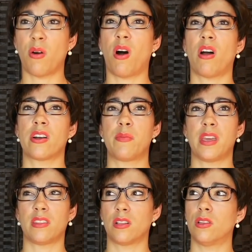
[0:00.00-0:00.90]
hard
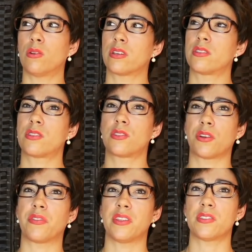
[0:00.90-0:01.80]
being the Lord's
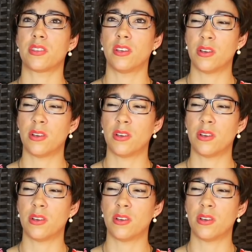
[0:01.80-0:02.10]
servant,